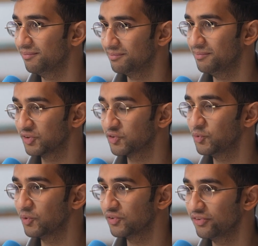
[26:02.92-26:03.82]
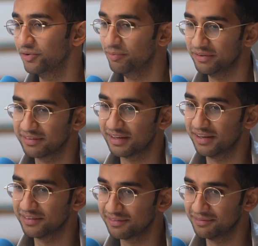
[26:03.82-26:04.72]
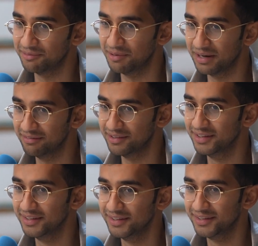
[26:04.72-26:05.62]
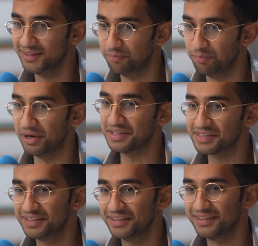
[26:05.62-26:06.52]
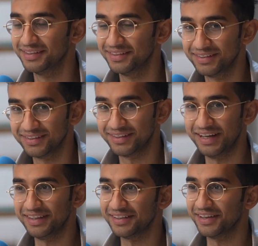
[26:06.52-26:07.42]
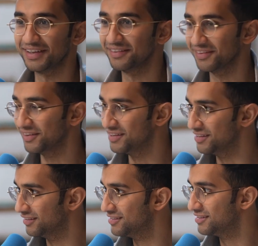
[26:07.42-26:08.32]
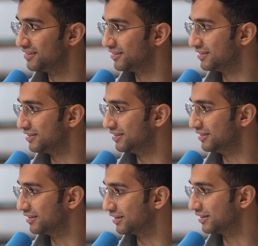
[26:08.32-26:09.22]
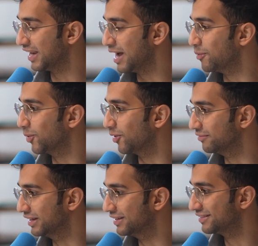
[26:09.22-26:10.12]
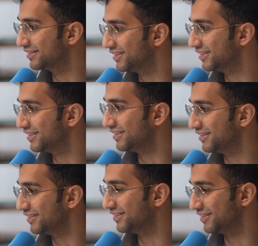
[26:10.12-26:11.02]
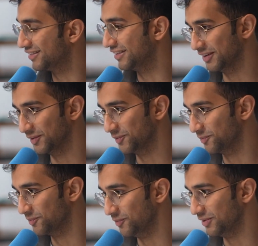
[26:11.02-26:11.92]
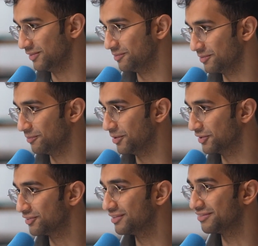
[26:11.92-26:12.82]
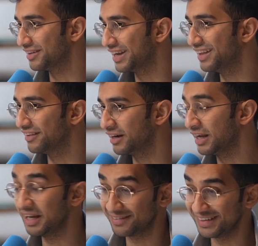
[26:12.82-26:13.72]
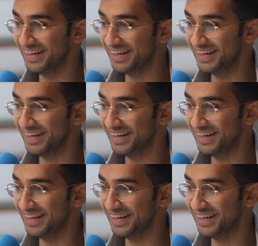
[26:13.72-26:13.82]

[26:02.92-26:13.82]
much cooler to do a business class or whatever. But it's still, I think, like the glamour of it, you know. One shouldn't forget that actually,